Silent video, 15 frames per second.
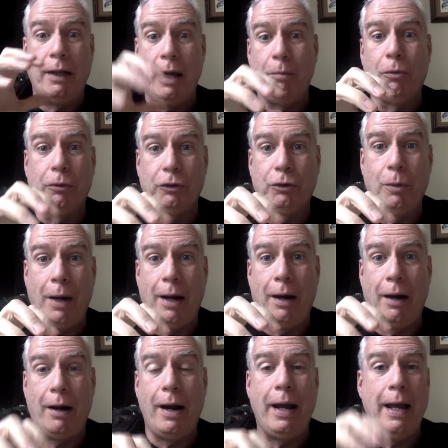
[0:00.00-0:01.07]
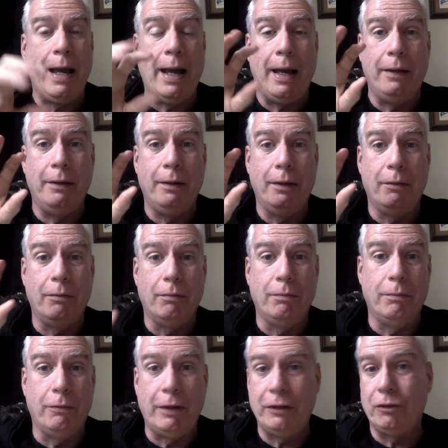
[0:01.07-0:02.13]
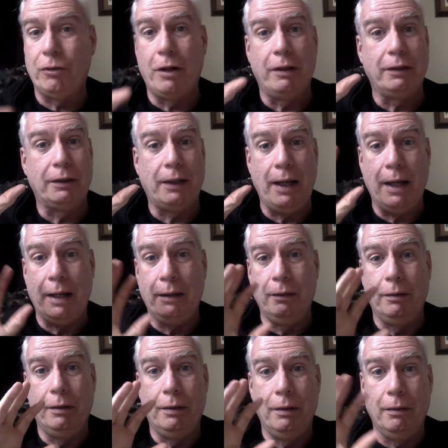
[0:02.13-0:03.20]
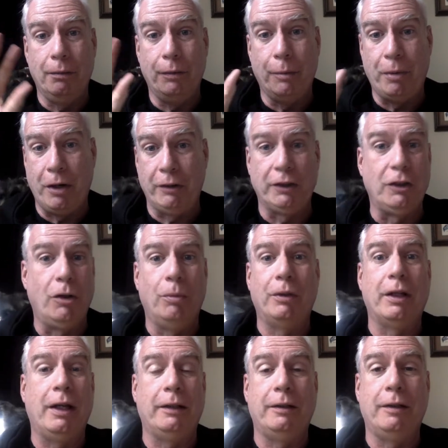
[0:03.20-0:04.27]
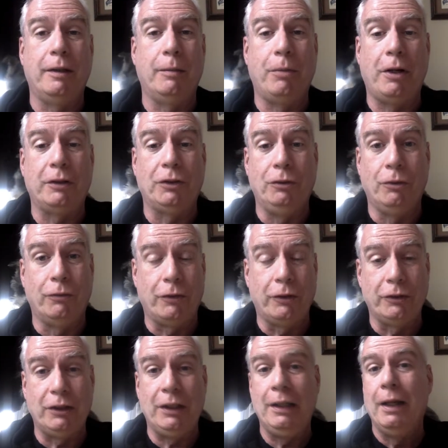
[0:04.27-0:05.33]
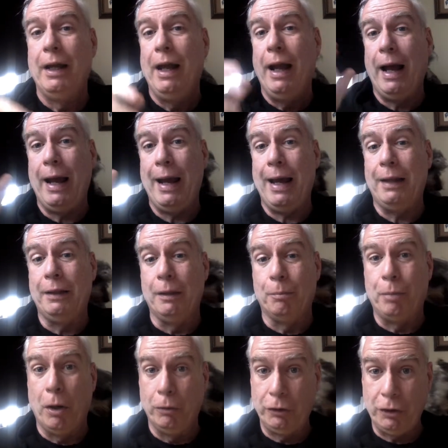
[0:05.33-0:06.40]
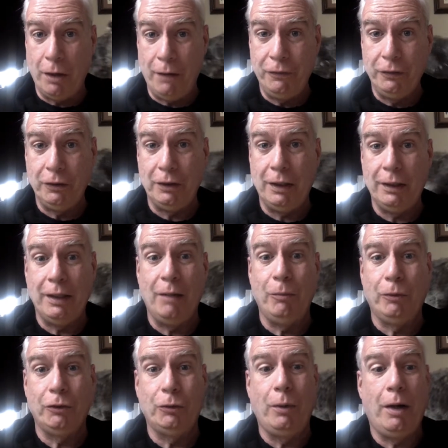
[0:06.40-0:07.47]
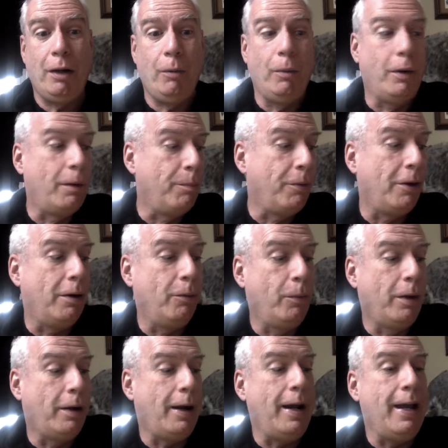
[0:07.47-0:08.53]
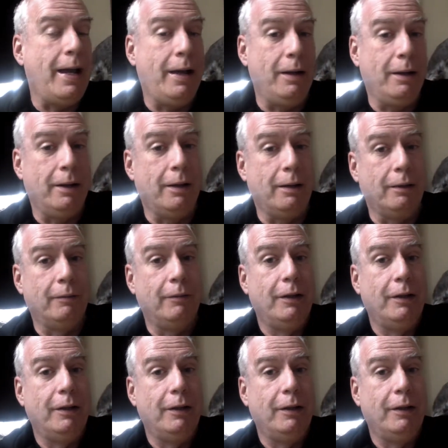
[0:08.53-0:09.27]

Kenmore Square. I had uh, restaurants. I had uh, the Barnes and Noble connected to the Boston University. I had the post office at Kenmore Square, where bar, where I had uh,